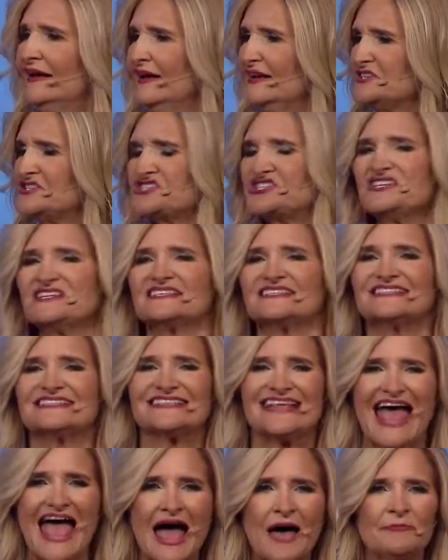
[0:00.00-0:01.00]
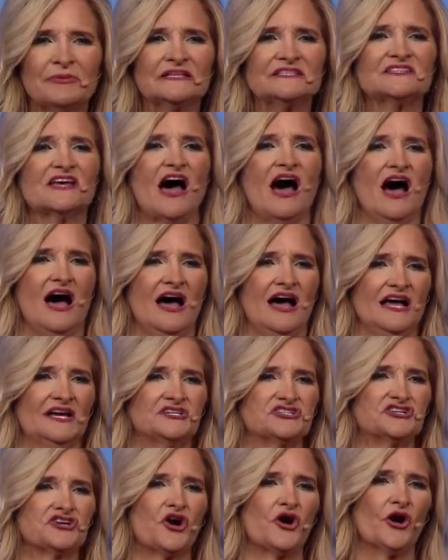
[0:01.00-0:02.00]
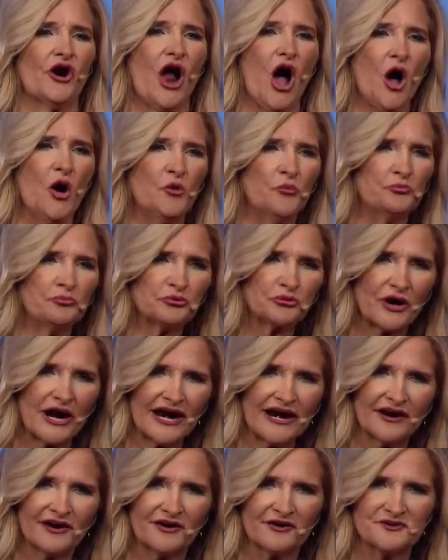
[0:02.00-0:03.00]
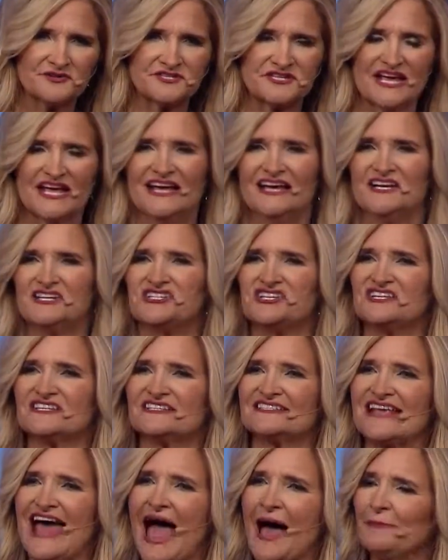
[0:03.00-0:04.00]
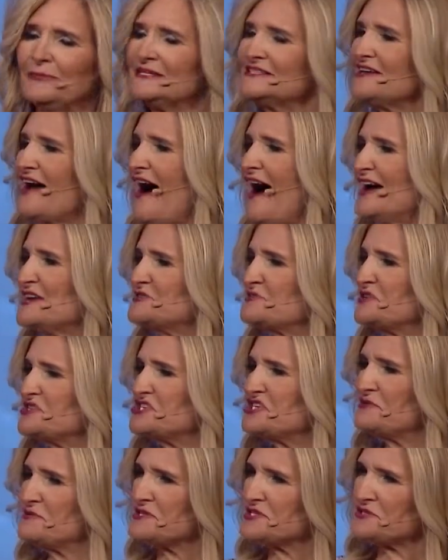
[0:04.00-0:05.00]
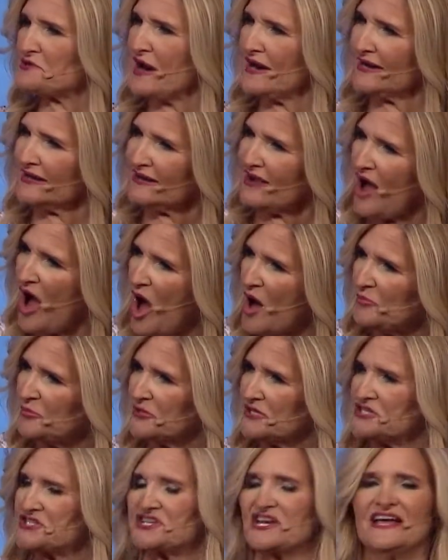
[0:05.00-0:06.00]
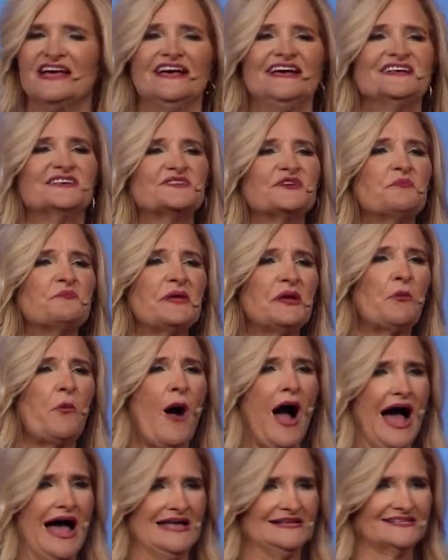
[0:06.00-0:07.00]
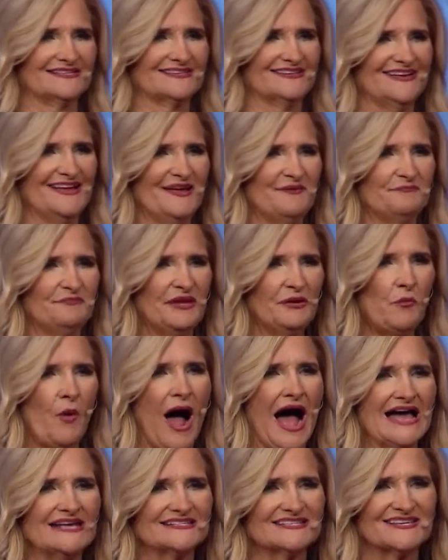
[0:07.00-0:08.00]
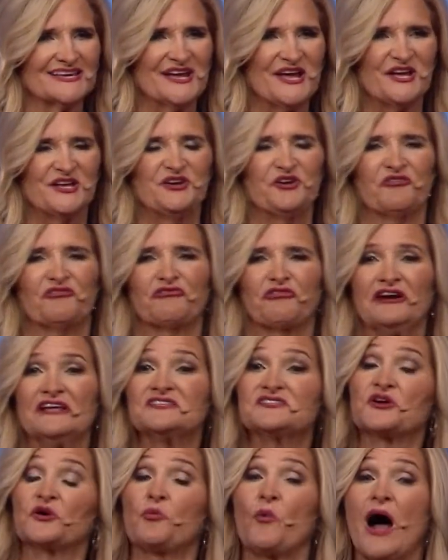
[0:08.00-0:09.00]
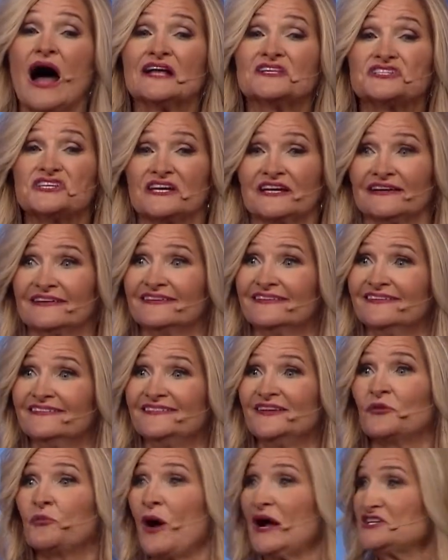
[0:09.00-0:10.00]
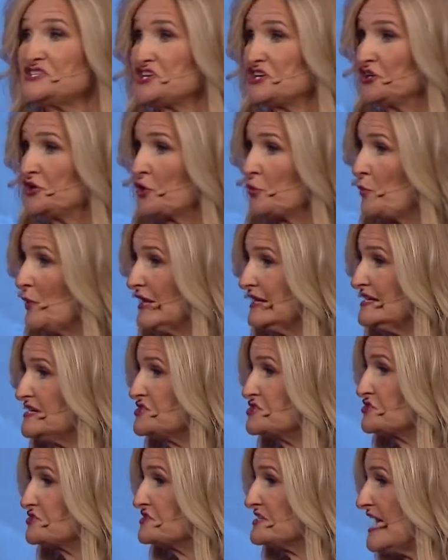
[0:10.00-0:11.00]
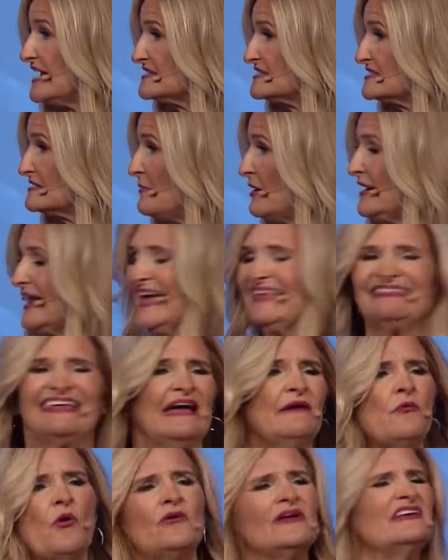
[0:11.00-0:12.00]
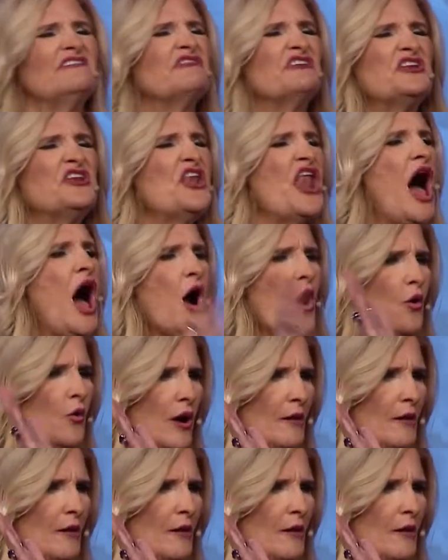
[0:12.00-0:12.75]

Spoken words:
She sabotaged her own prayers. She sabotaged what she was trying to accomplish. So be wise, be wise. Your friends are watching. They're watching your witness, your testimony, and they won't even know